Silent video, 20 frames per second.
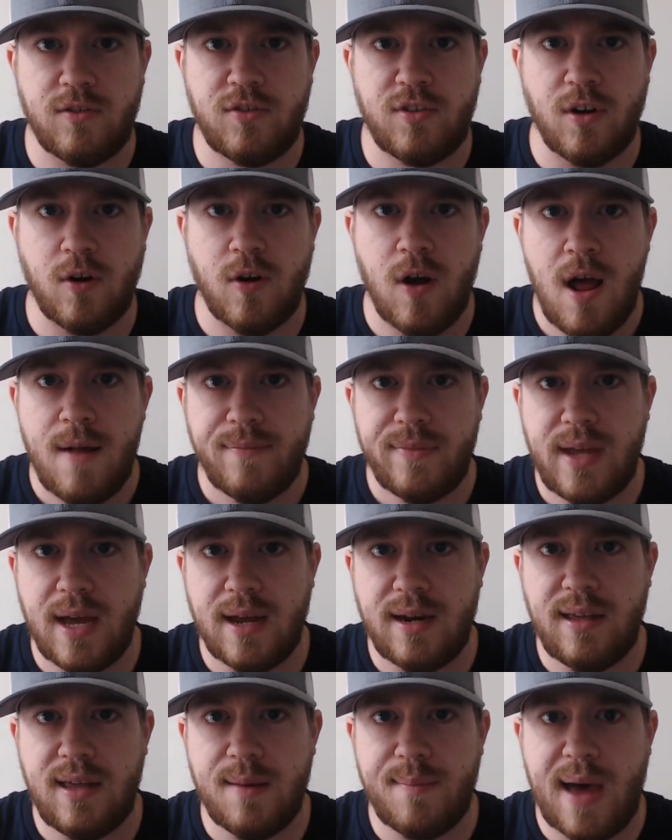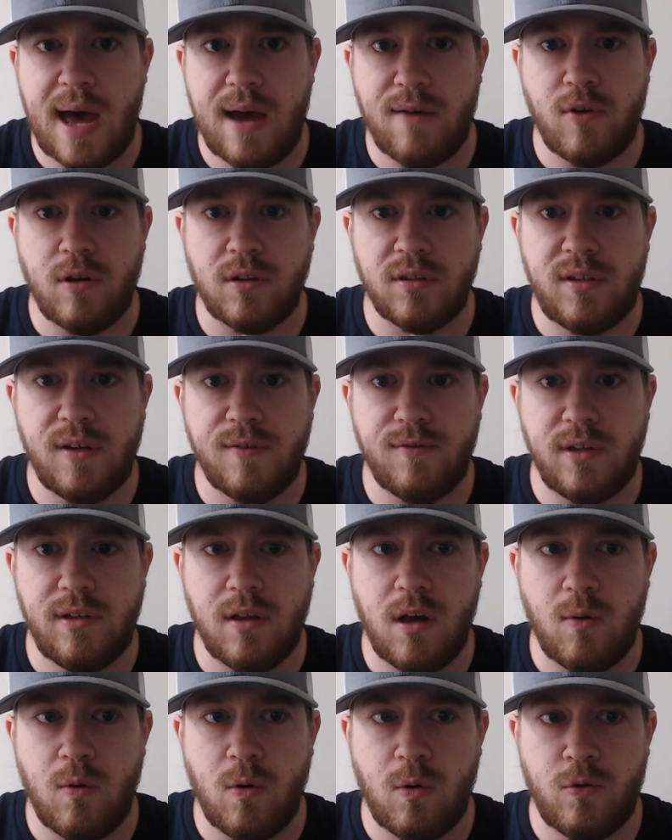So getting him at relatively
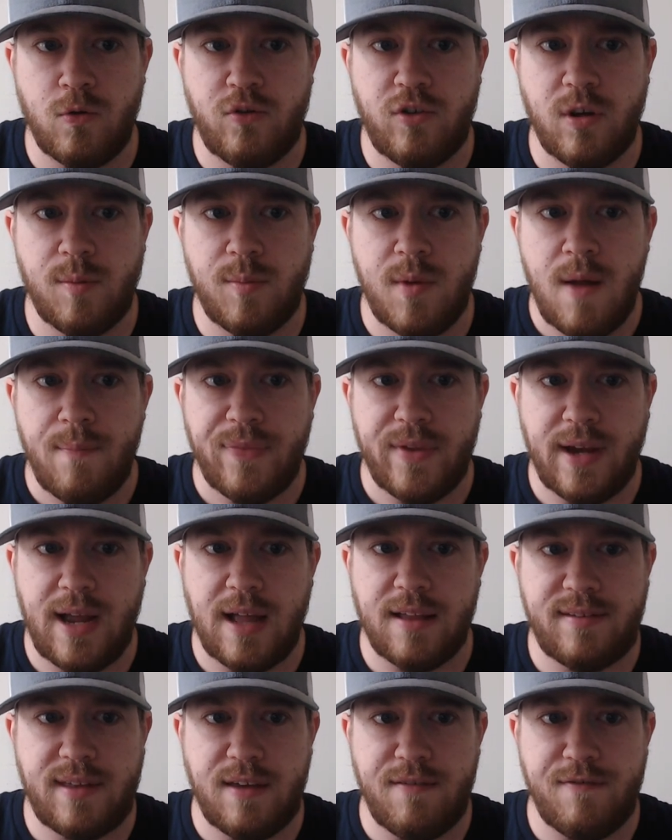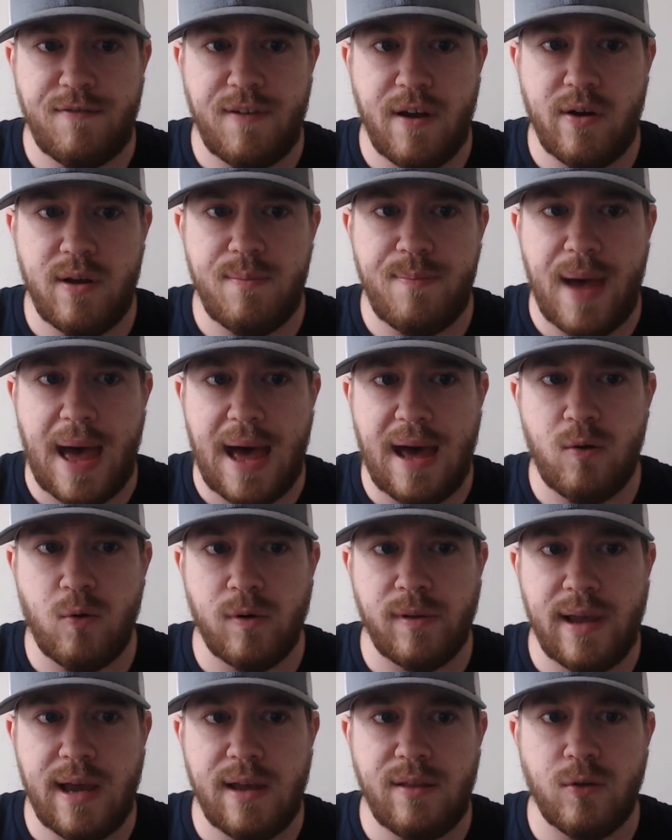low ownership against a very bad
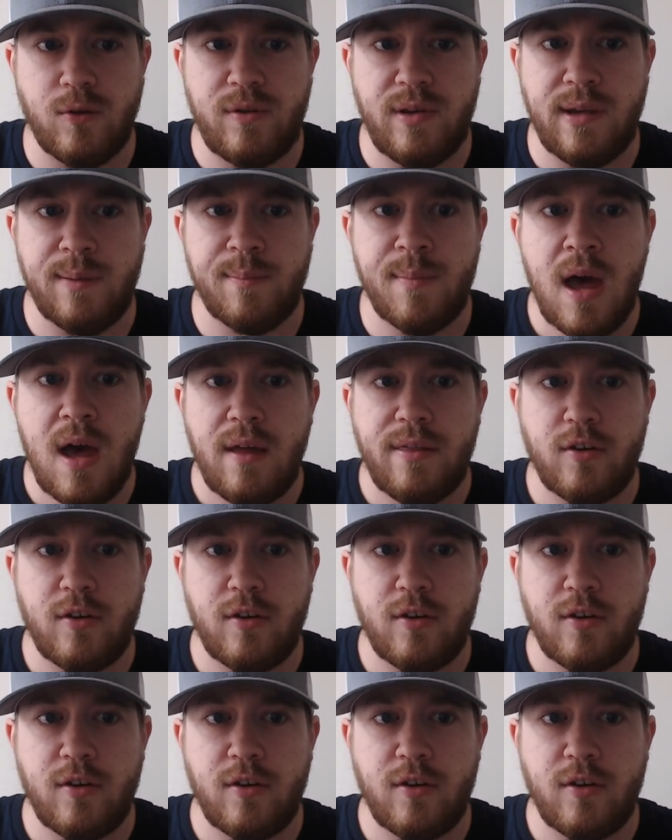Orlando team,